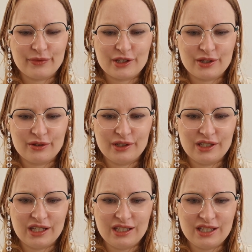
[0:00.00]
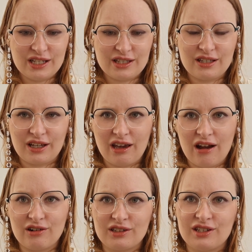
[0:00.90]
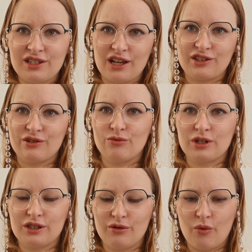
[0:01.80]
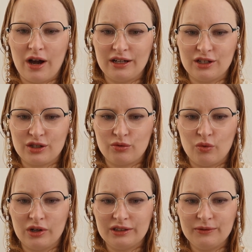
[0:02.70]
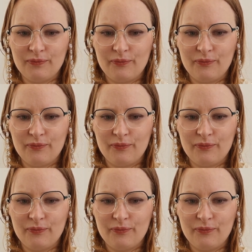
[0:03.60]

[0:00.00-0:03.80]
So in any sense, the character section was the widest one.